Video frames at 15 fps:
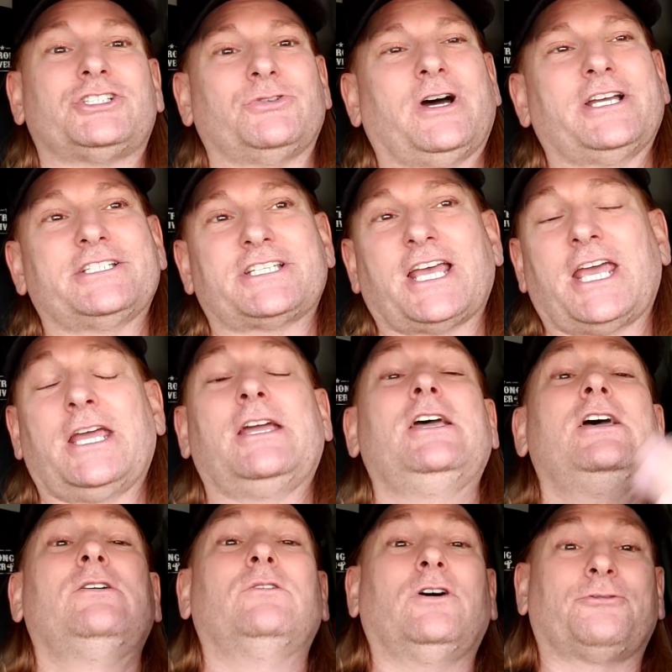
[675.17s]
Do I say,
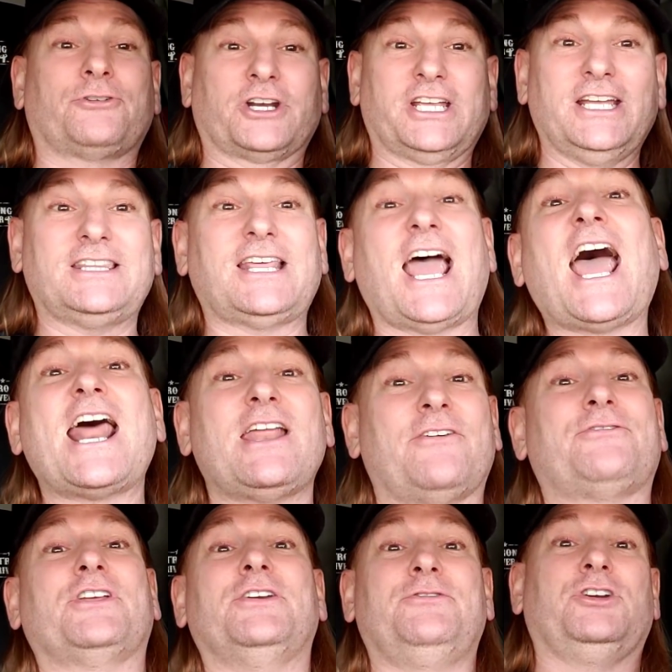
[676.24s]
well, forget
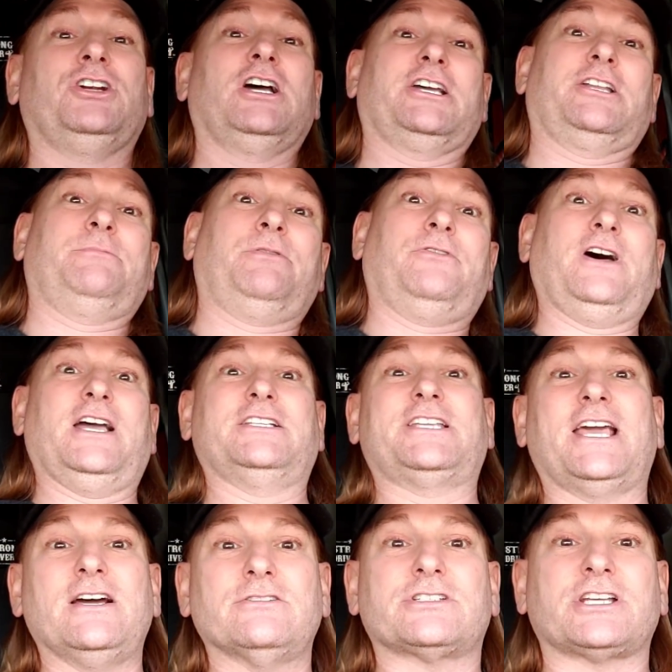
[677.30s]
that. If you're not going to provide
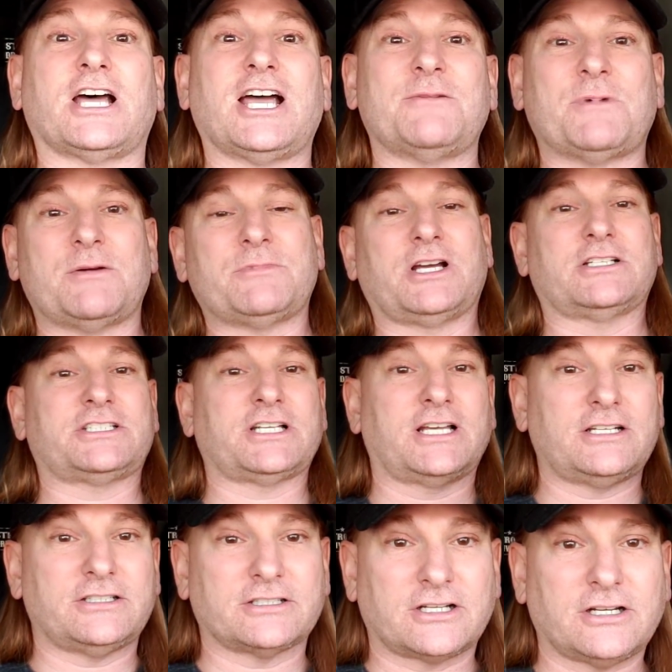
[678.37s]
downtime, I'm not
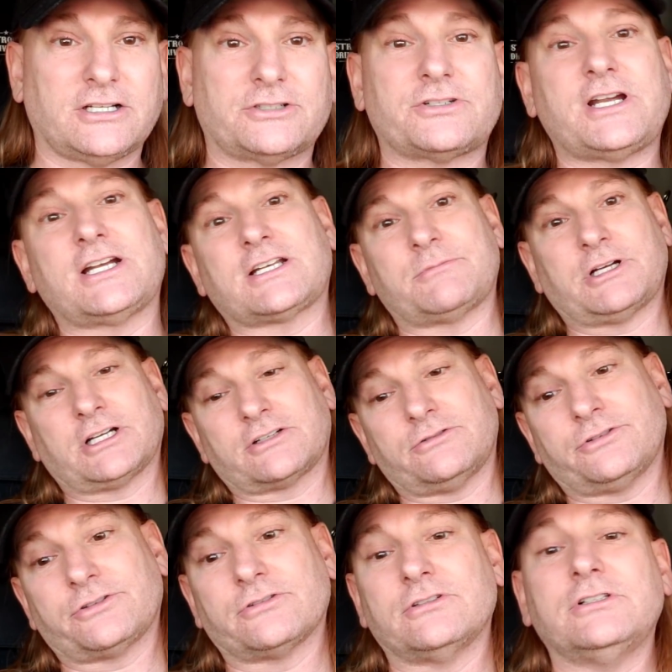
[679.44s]
signing the contract. I'm not
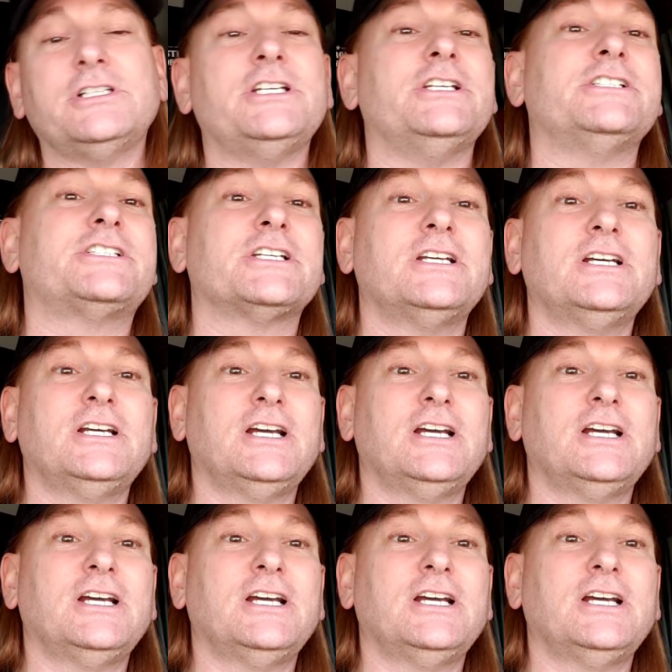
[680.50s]
going through the lease.